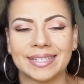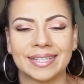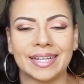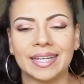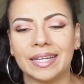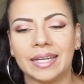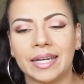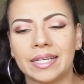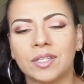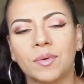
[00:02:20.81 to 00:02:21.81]
And
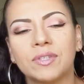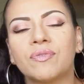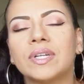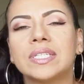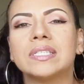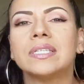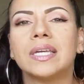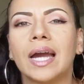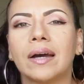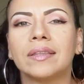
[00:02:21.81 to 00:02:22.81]
it's always fun to
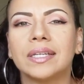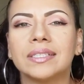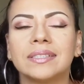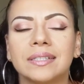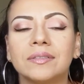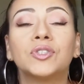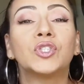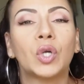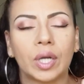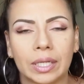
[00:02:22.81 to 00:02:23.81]
see how things,
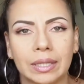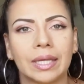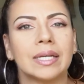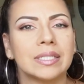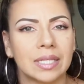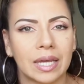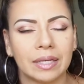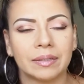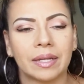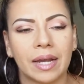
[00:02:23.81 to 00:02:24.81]
certain things
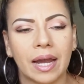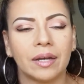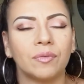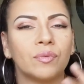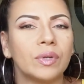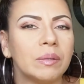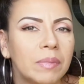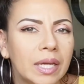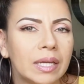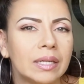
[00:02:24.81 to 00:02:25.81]
get kind of
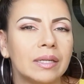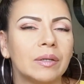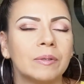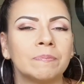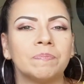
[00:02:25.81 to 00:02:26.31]
remade and